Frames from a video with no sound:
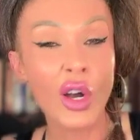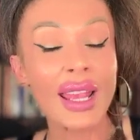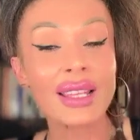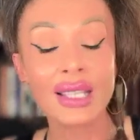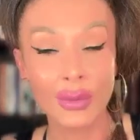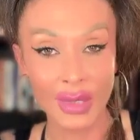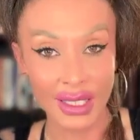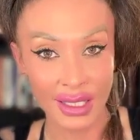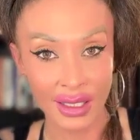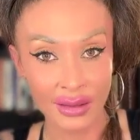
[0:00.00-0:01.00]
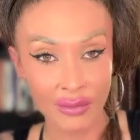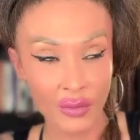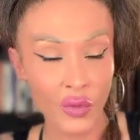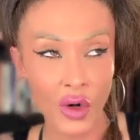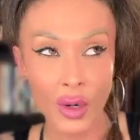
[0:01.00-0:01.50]
intimacy,
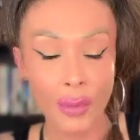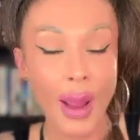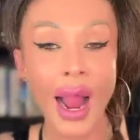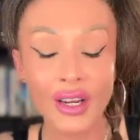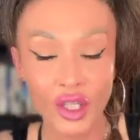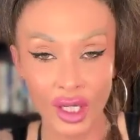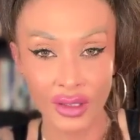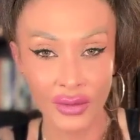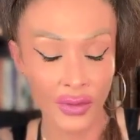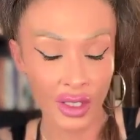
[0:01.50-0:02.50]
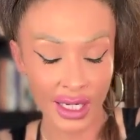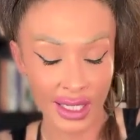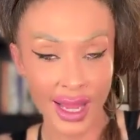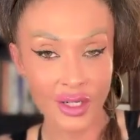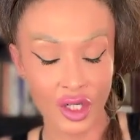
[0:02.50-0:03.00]
for passion, for
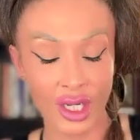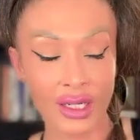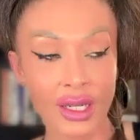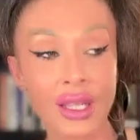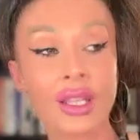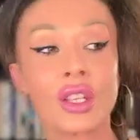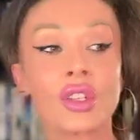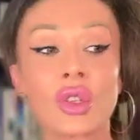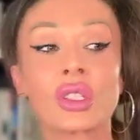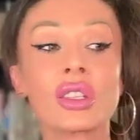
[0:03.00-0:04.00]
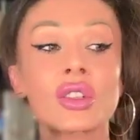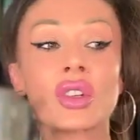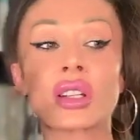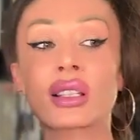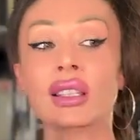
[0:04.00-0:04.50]
connection. So these
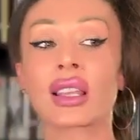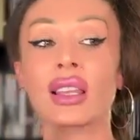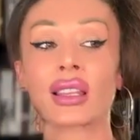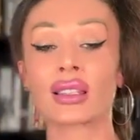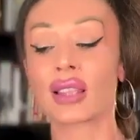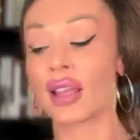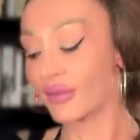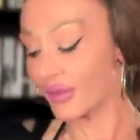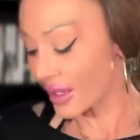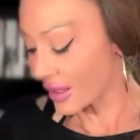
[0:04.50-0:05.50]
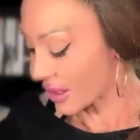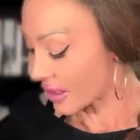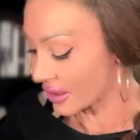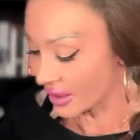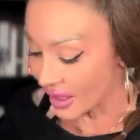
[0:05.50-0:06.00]
are the life
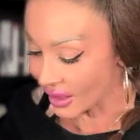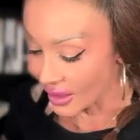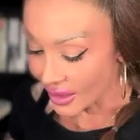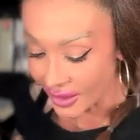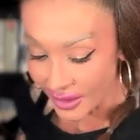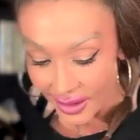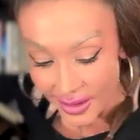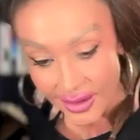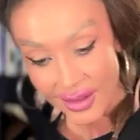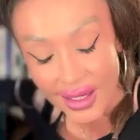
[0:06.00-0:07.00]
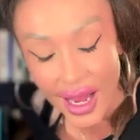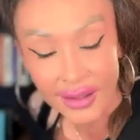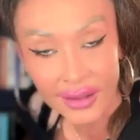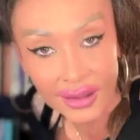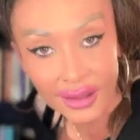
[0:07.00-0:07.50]
lessons that a
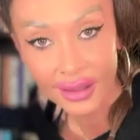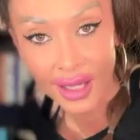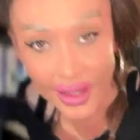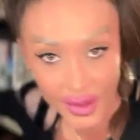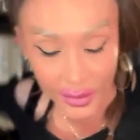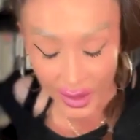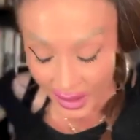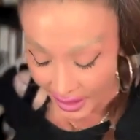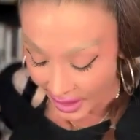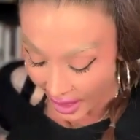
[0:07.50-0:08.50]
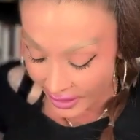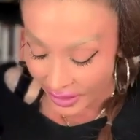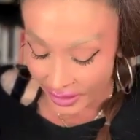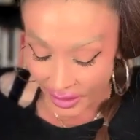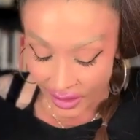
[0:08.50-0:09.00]
Saturn in Cancer person has
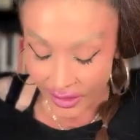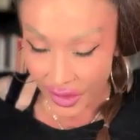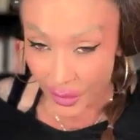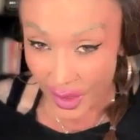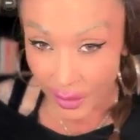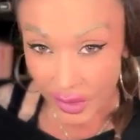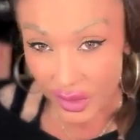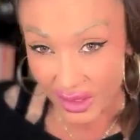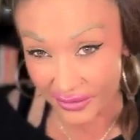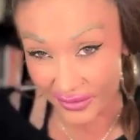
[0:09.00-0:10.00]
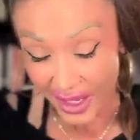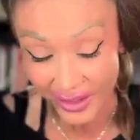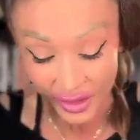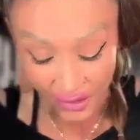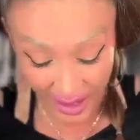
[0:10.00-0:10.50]
to learn to be able to
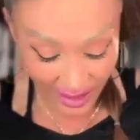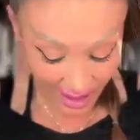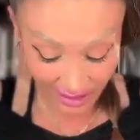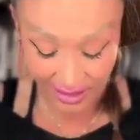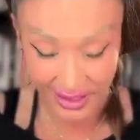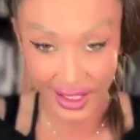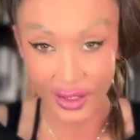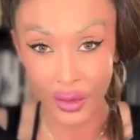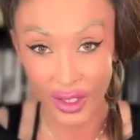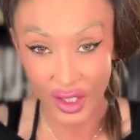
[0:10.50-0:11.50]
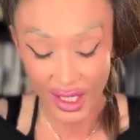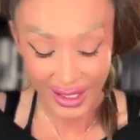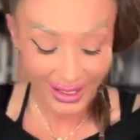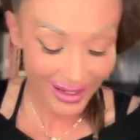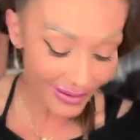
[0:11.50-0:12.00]
differentiate and distinguish,
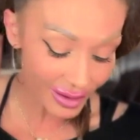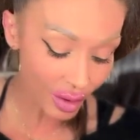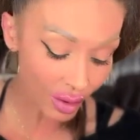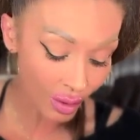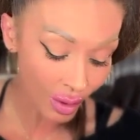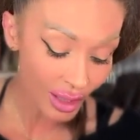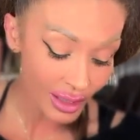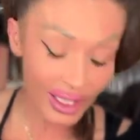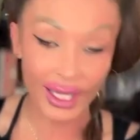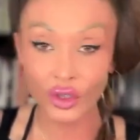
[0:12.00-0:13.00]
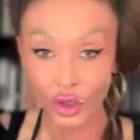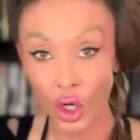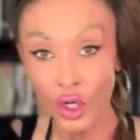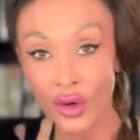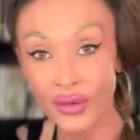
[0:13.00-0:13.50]
even though the
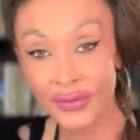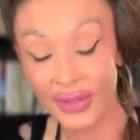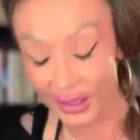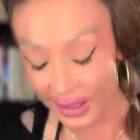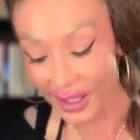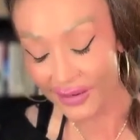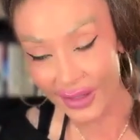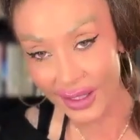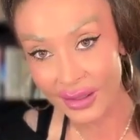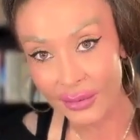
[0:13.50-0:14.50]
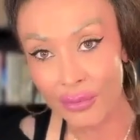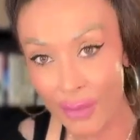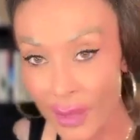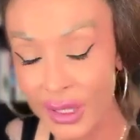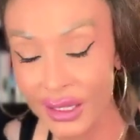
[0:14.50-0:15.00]
internal feeling of it
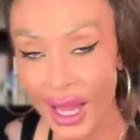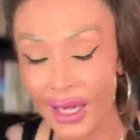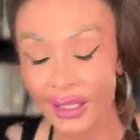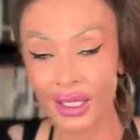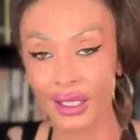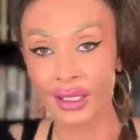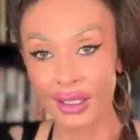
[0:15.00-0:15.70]
might be lacking.